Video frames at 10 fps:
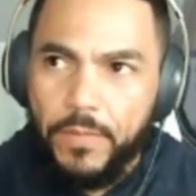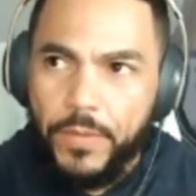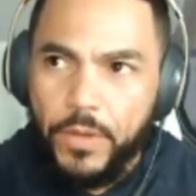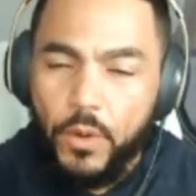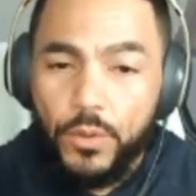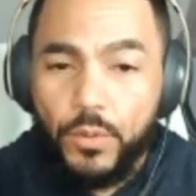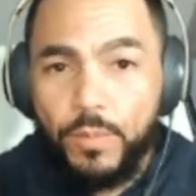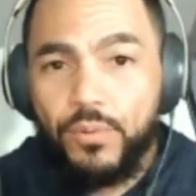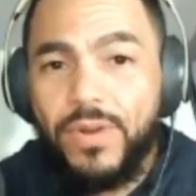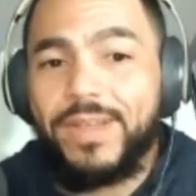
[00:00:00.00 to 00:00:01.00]
go through a
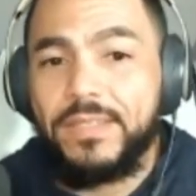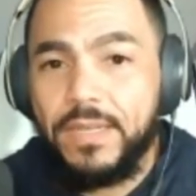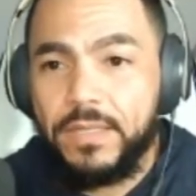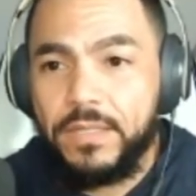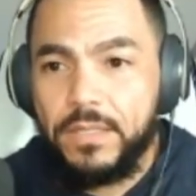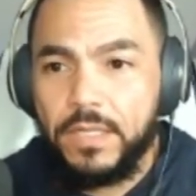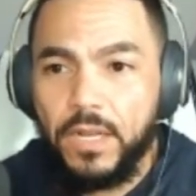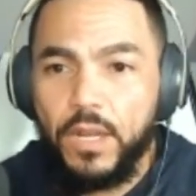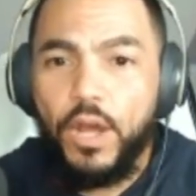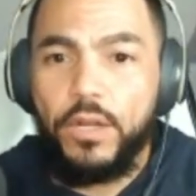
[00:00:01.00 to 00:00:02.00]
process to
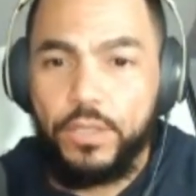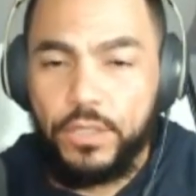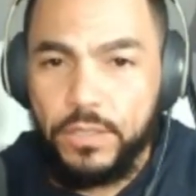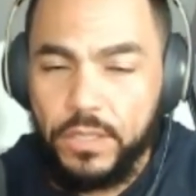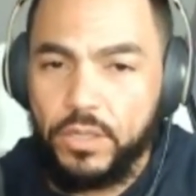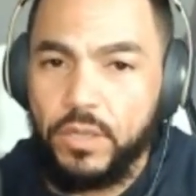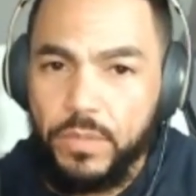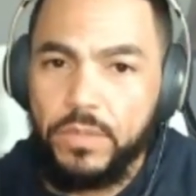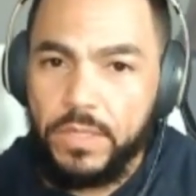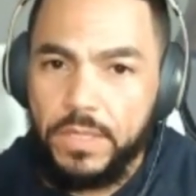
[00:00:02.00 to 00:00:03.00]
launch this
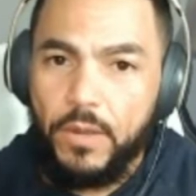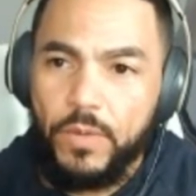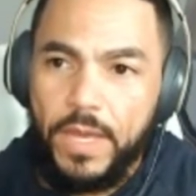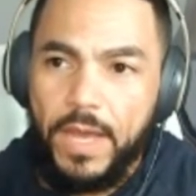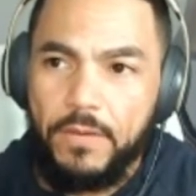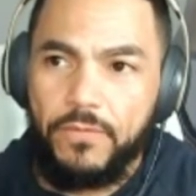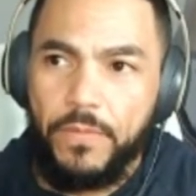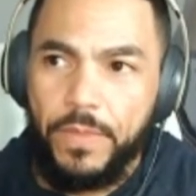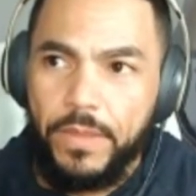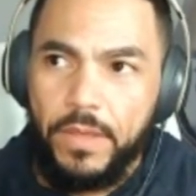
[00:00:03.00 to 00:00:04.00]
community that we have.
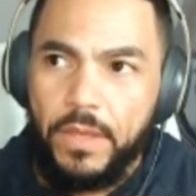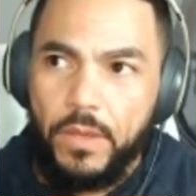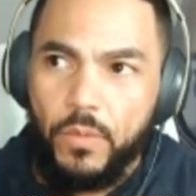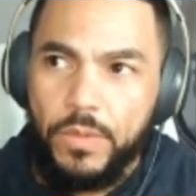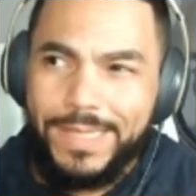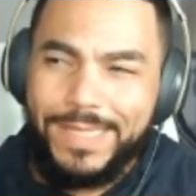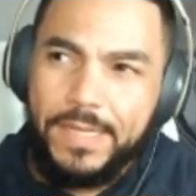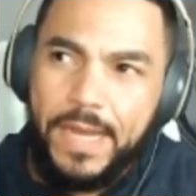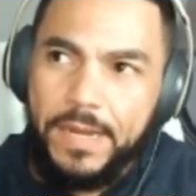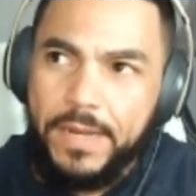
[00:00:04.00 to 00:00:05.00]
Well, that's
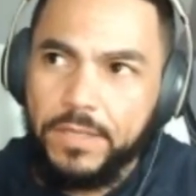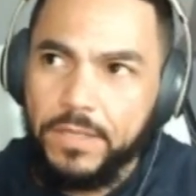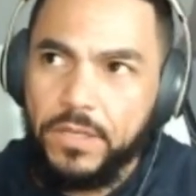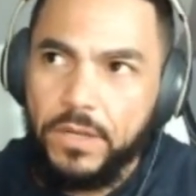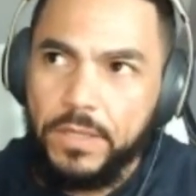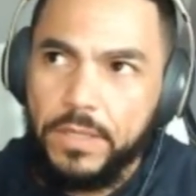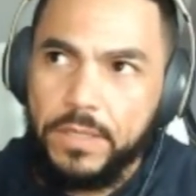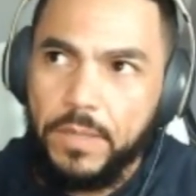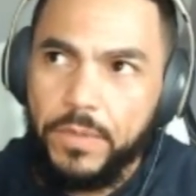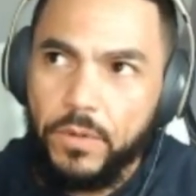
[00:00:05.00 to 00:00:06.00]
not necessarily
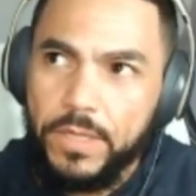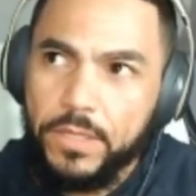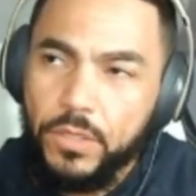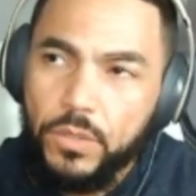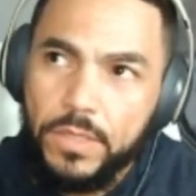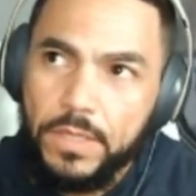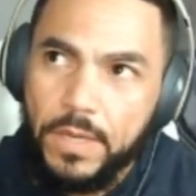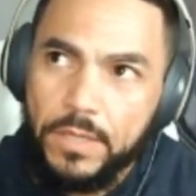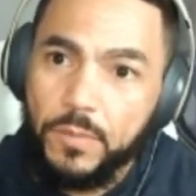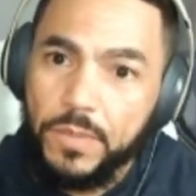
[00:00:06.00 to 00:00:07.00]
something, or at least using
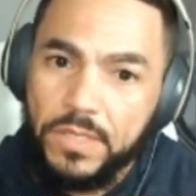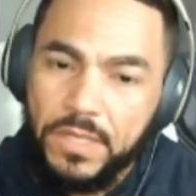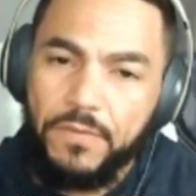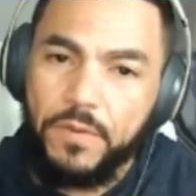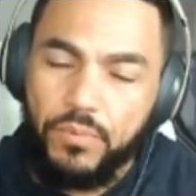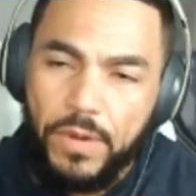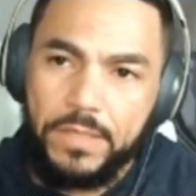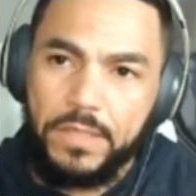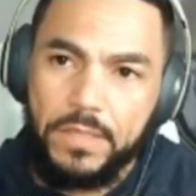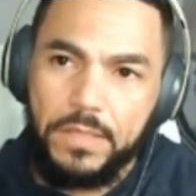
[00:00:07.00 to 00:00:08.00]
a specific
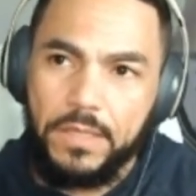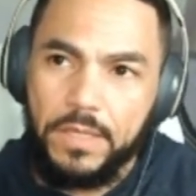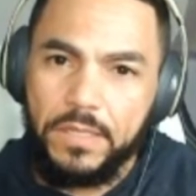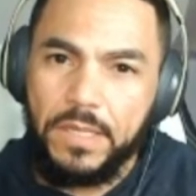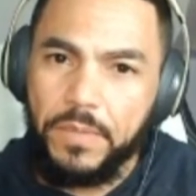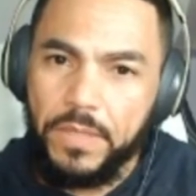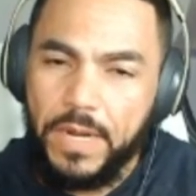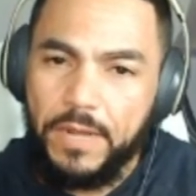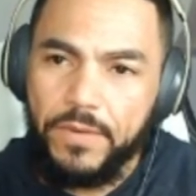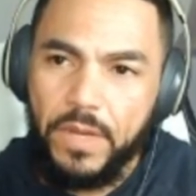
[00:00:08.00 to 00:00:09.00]
process is something that
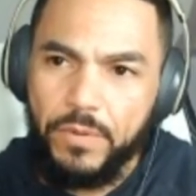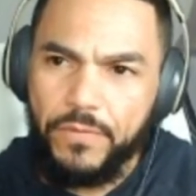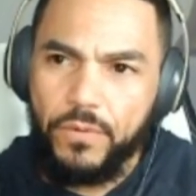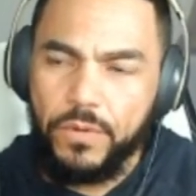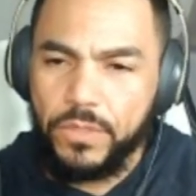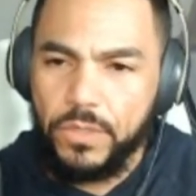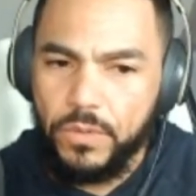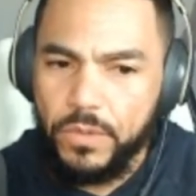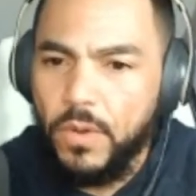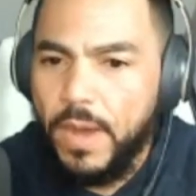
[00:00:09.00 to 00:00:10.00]
I've done before. So
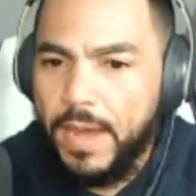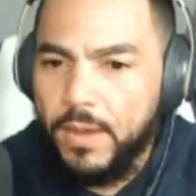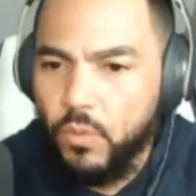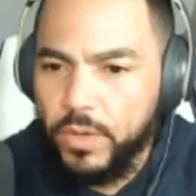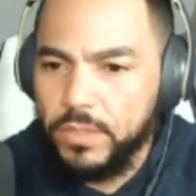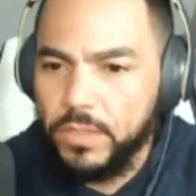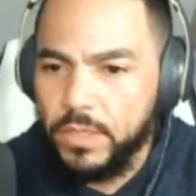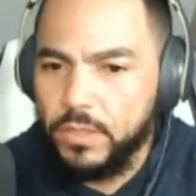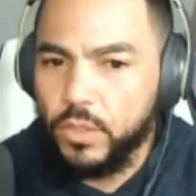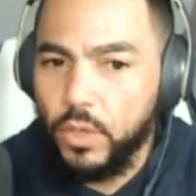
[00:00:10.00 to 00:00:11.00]
no, I wanted
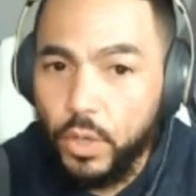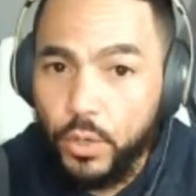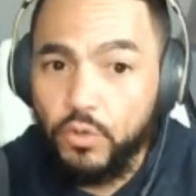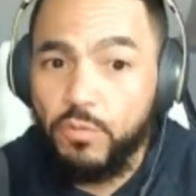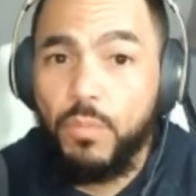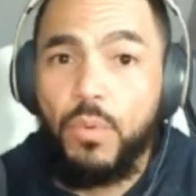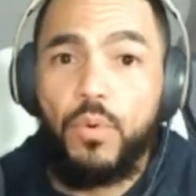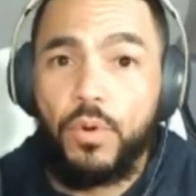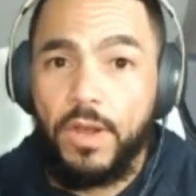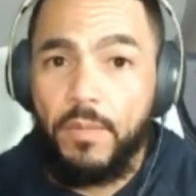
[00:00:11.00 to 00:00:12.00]
to learn
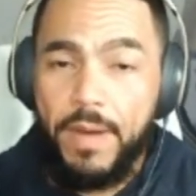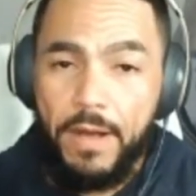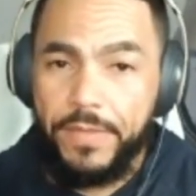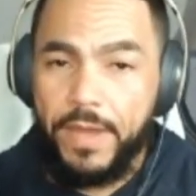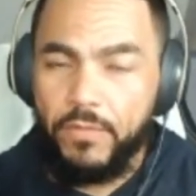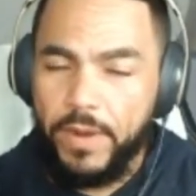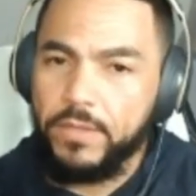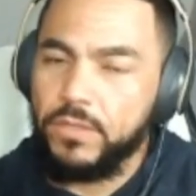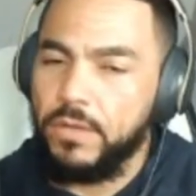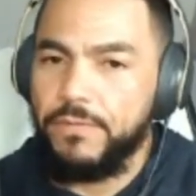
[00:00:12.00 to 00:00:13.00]
more about that, right?
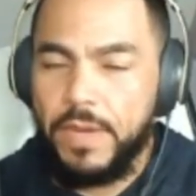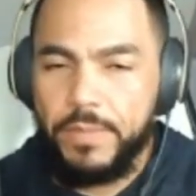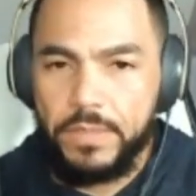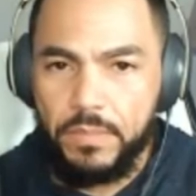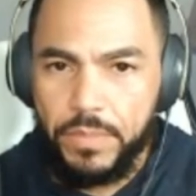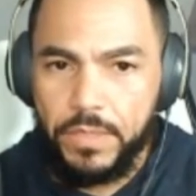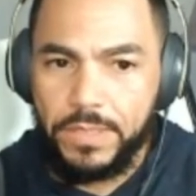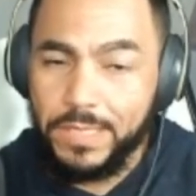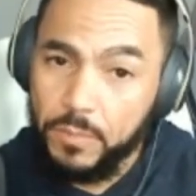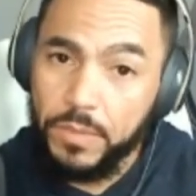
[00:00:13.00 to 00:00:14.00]
So I found me some books,
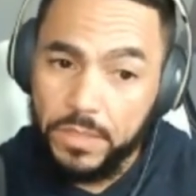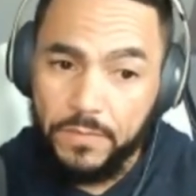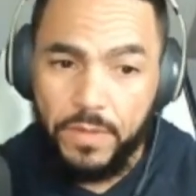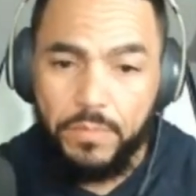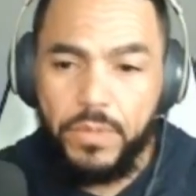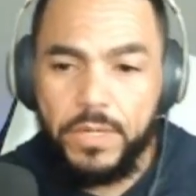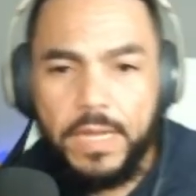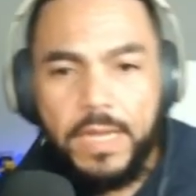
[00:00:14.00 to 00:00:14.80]
a specific book,